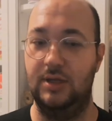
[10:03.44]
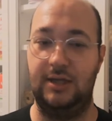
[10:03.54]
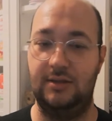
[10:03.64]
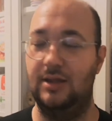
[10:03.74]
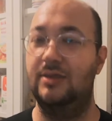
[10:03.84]

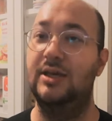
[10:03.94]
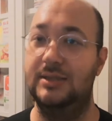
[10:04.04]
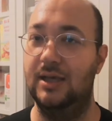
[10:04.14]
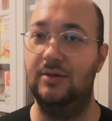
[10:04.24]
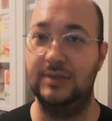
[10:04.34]
like the
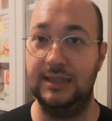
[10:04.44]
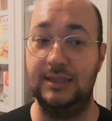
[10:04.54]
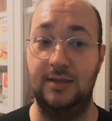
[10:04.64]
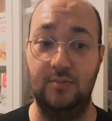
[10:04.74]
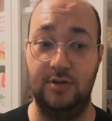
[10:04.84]
things that I was
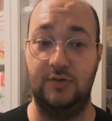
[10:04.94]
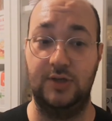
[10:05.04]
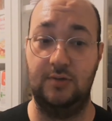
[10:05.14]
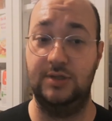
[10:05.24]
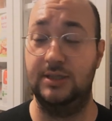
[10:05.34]
eating, because
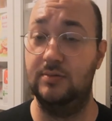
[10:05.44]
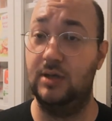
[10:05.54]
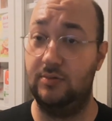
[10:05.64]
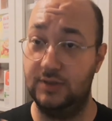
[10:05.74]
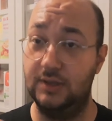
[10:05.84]

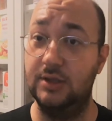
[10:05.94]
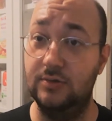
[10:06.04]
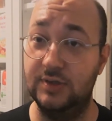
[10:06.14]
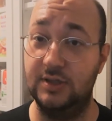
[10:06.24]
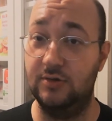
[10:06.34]
I was
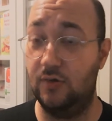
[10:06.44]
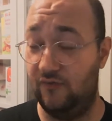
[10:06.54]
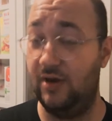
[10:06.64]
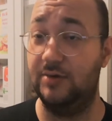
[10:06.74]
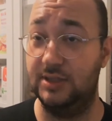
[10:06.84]
losing
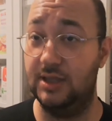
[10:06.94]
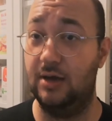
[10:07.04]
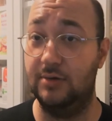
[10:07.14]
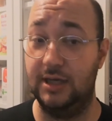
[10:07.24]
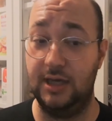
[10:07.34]
very
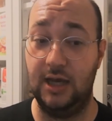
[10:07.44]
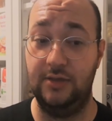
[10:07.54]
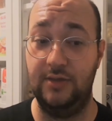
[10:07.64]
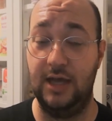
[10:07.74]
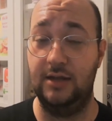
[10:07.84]
slowly
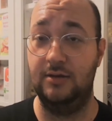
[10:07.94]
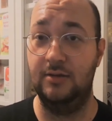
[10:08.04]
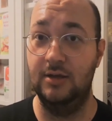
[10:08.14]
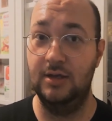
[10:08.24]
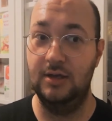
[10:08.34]
and then
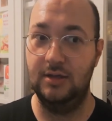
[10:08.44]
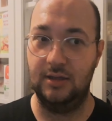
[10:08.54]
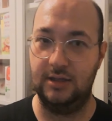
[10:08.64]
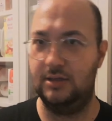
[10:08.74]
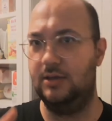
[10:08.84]

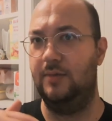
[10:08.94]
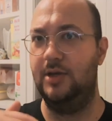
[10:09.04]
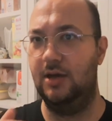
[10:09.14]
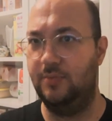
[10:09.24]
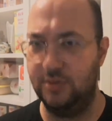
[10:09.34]
like
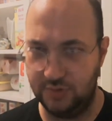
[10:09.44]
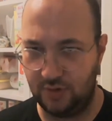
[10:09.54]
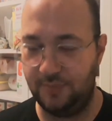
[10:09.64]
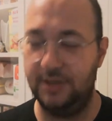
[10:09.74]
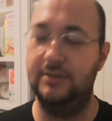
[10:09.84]
coming up and
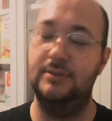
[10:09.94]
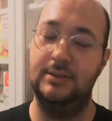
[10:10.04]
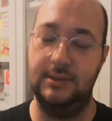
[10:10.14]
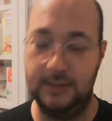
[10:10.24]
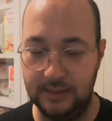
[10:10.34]
dropping and
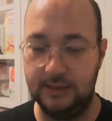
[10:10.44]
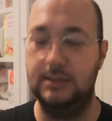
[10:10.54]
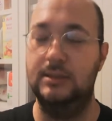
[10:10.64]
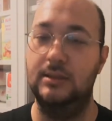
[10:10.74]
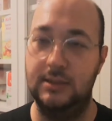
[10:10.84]

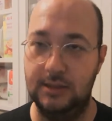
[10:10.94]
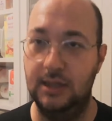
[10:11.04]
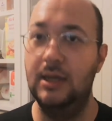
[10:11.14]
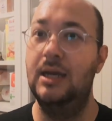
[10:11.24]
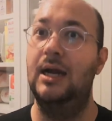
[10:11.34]

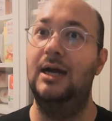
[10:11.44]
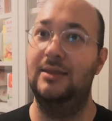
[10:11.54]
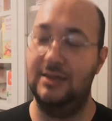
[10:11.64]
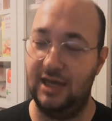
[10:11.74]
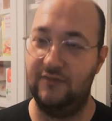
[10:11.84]
da-da-da-da-da-da.
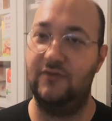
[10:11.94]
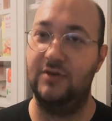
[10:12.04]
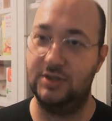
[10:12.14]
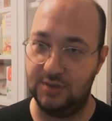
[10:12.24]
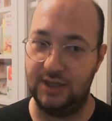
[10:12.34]
And that
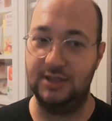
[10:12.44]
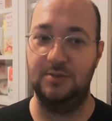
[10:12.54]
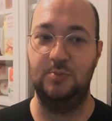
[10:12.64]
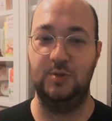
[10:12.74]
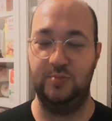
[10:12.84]

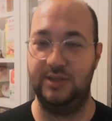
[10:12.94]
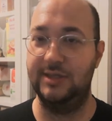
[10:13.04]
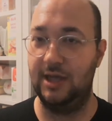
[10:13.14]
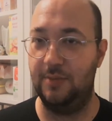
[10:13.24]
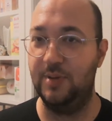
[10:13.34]
frustration was
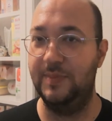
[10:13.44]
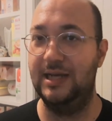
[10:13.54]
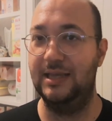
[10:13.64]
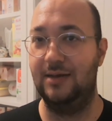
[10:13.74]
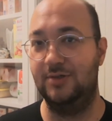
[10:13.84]
building up in
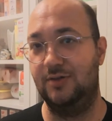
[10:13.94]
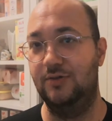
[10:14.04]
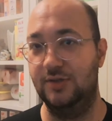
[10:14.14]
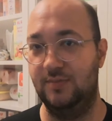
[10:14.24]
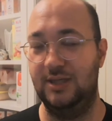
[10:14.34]
me, and that was
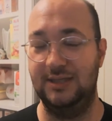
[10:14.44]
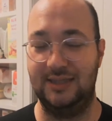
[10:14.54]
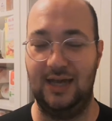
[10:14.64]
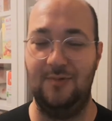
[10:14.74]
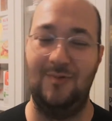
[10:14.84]
causing me to
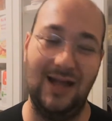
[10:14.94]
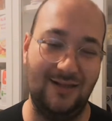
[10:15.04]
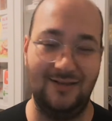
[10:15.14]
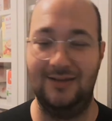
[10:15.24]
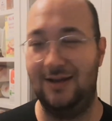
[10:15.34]
say,
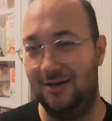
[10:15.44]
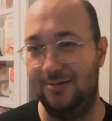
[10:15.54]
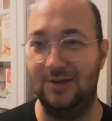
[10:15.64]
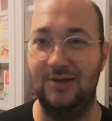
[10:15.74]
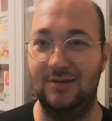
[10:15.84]
well, you
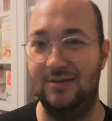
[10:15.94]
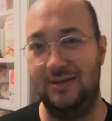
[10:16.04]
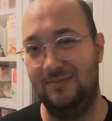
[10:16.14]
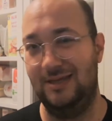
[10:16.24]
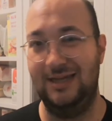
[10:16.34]
know, like,
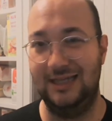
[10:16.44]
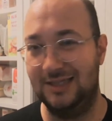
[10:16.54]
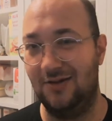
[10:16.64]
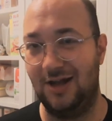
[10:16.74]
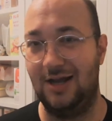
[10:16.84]

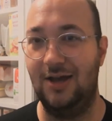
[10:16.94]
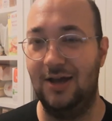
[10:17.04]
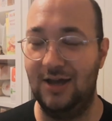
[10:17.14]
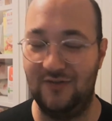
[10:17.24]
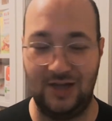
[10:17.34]
it's not going to
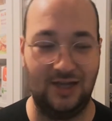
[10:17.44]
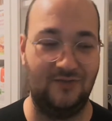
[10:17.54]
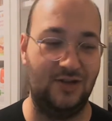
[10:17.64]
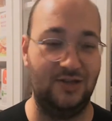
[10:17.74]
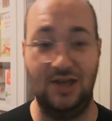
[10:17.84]
hurt if I
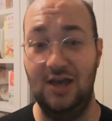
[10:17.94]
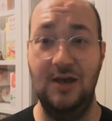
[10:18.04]
have, like,